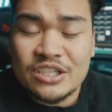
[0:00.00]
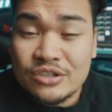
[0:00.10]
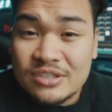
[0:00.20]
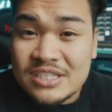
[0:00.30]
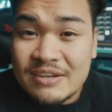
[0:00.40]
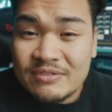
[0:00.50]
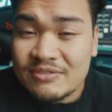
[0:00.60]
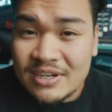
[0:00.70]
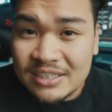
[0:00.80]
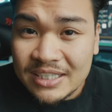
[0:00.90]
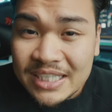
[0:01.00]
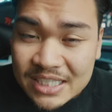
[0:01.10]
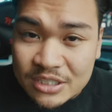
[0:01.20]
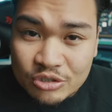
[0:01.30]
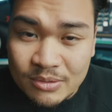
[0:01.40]
you can definitely find the link
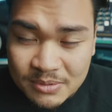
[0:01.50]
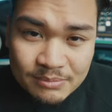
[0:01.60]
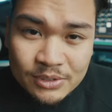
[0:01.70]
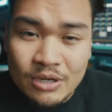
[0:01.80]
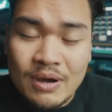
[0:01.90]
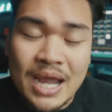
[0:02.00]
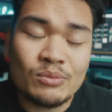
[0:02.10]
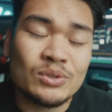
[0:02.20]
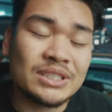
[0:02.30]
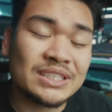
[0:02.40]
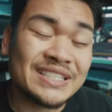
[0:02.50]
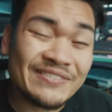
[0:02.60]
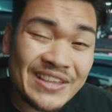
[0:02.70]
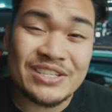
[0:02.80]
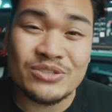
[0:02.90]
in the description below. I will
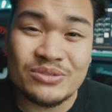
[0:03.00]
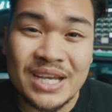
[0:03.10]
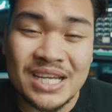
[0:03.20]
give that to you